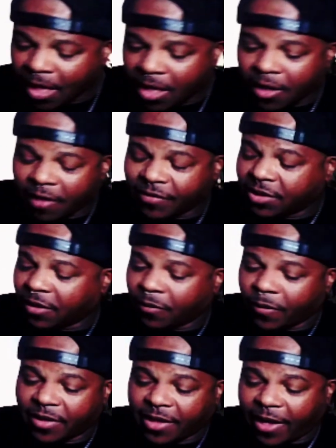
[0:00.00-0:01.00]
If you're dealing
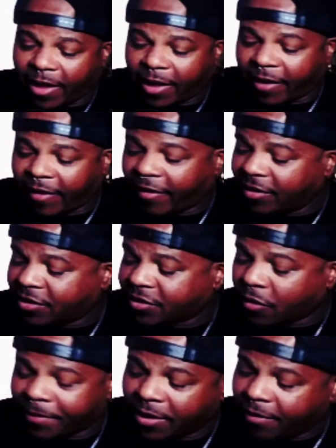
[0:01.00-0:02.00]
with a
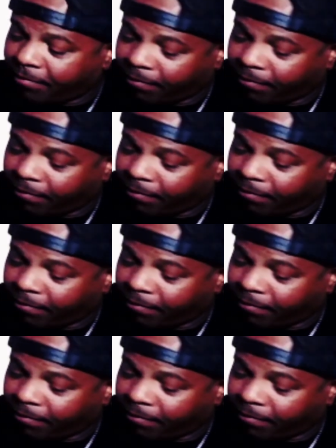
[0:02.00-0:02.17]
Scorpio,